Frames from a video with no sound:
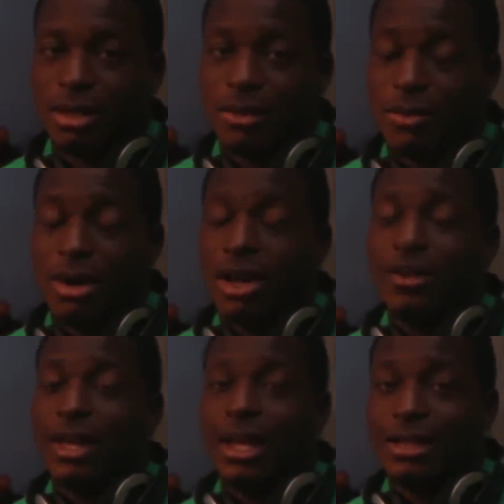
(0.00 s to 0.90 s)
Where are
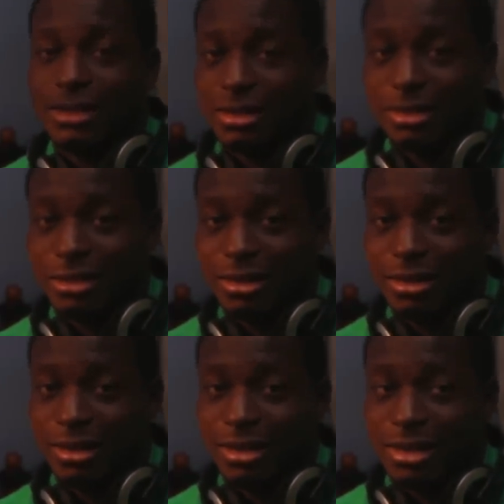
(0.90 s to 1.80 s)
you guys?
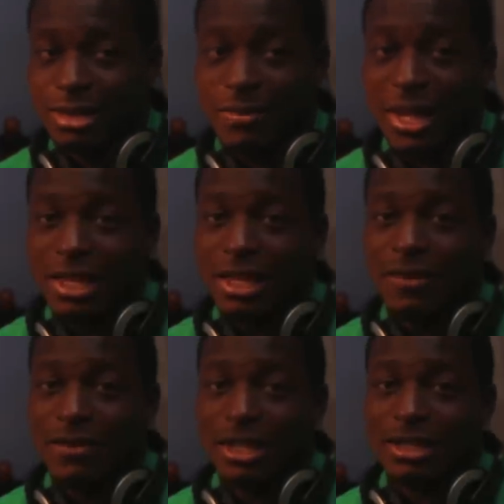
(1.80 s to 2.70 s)
Does Mackie
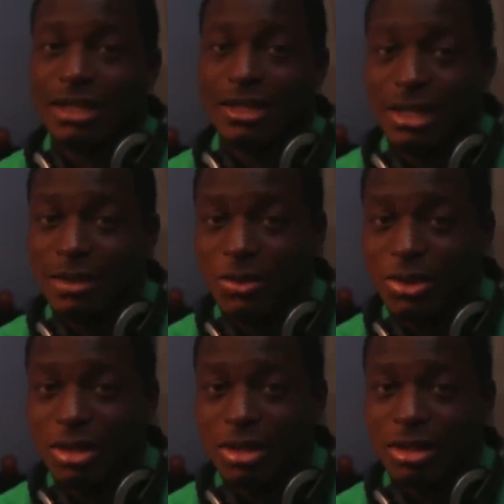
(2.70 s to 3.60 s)
even exist
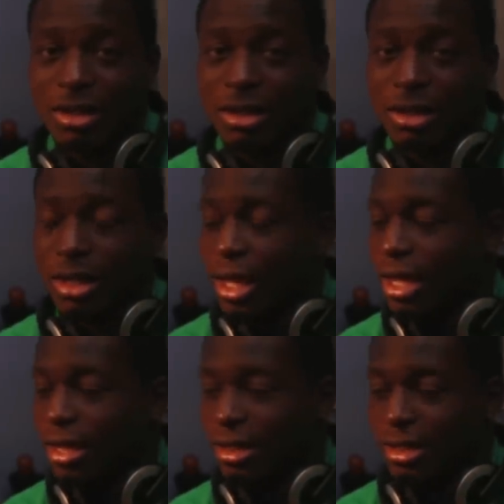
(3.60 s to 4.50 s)
anymore?
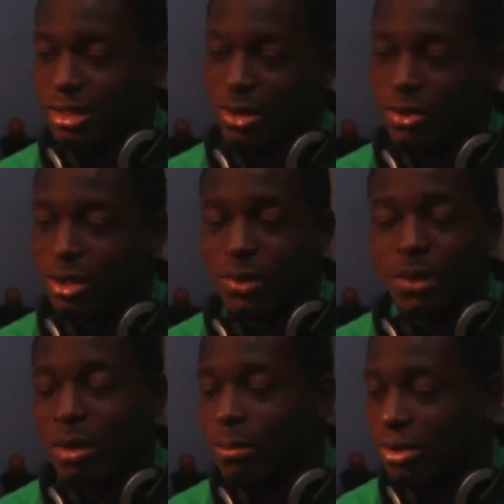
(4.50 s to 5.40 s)
Hey, is there only
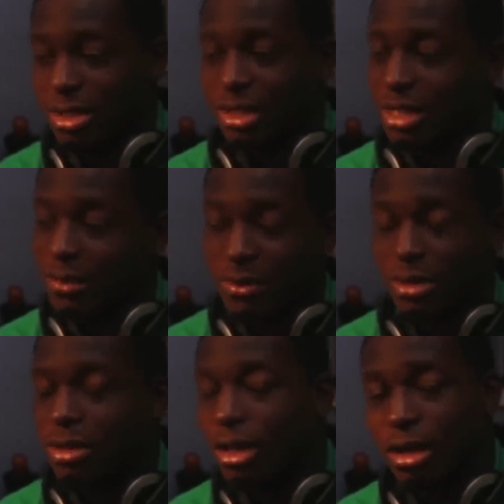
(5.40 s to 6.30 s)
one member? Is there
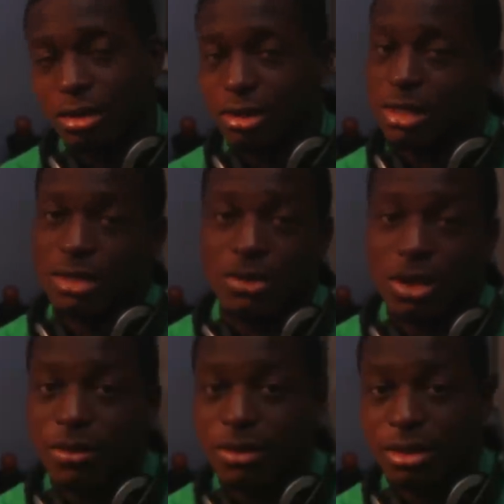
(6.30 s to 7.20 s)
ten? Nah, it's still
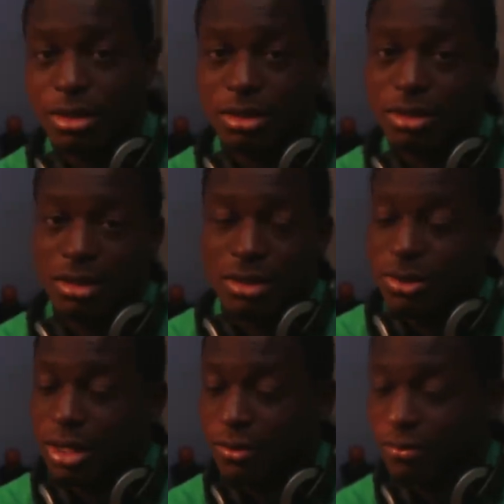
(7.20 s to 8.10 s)
going. It's
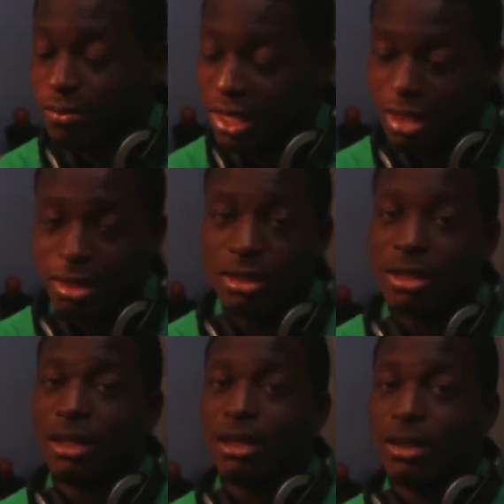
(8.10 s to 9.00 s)
still here. Me,
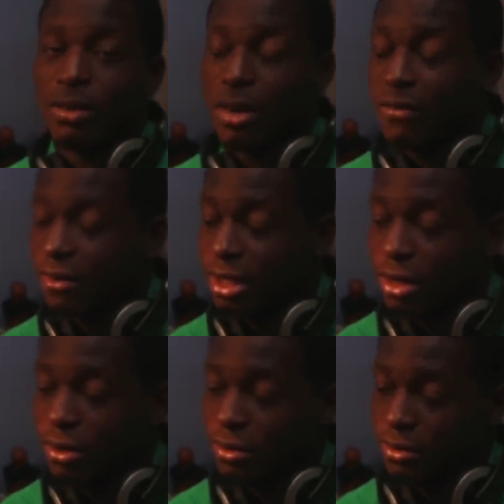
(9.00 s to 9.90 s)

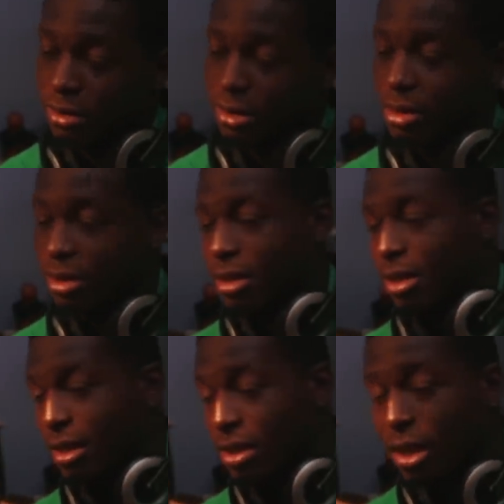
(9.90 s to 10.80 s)
Raphael,
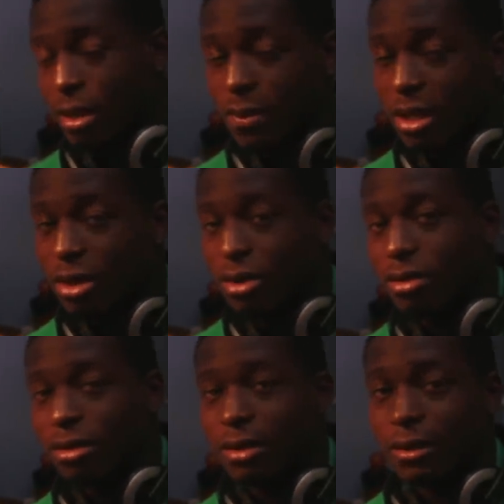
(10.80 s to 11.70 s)
Young
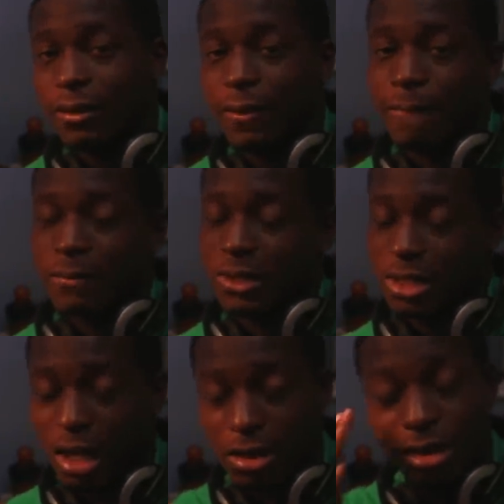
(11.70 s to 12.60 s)
Amino.
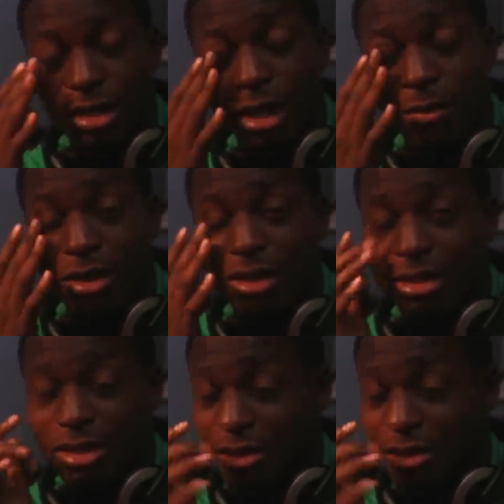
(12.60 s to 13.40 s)
Shout out to Diamond.